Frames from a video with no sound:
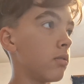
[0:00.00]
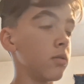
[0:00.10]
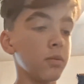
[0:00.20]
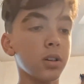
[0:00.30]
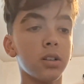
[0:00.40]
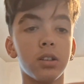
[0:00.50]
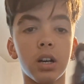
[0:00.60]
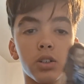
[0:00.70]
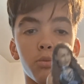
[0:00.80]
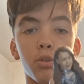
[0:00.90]
Oh, we got a
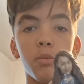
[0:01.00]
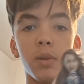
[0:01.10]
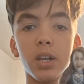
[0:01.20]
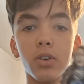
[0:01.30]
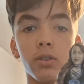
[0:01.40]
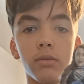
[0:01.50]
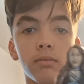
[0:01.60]
Dr. Britt Baker.